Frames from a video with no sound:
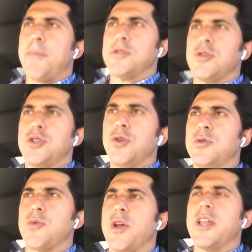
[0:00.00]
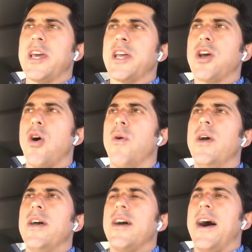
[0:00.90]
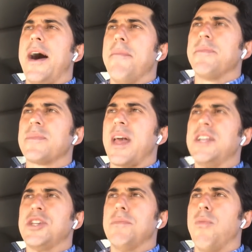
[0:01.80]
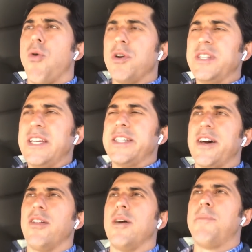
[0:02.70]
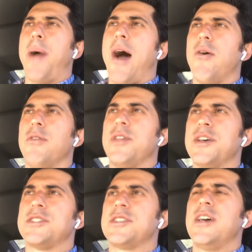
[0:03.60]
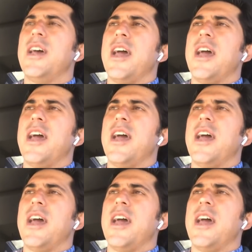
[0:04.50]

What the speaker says: Episode 2 is really going to go into more detail about this